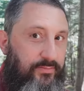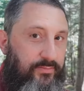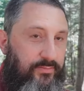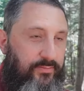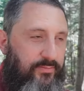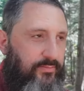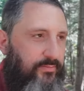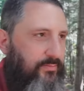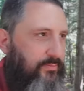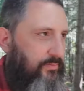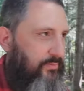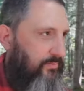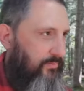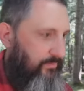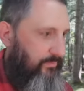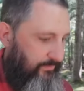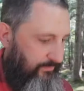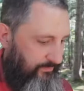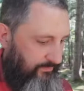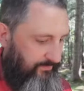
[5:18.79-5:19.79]

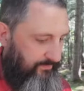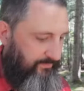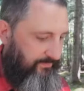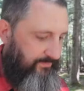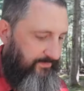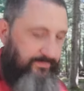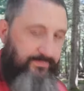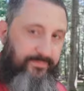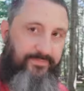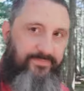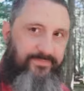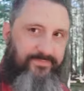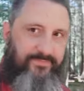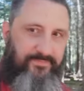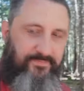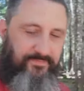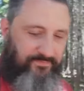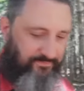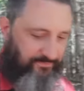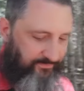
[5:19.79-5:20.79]

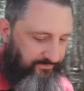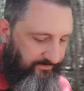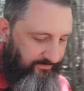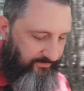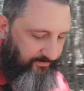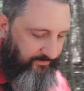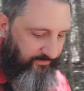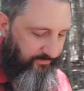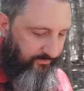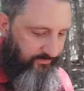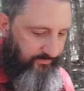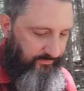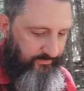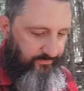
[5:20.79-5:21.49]
(silence)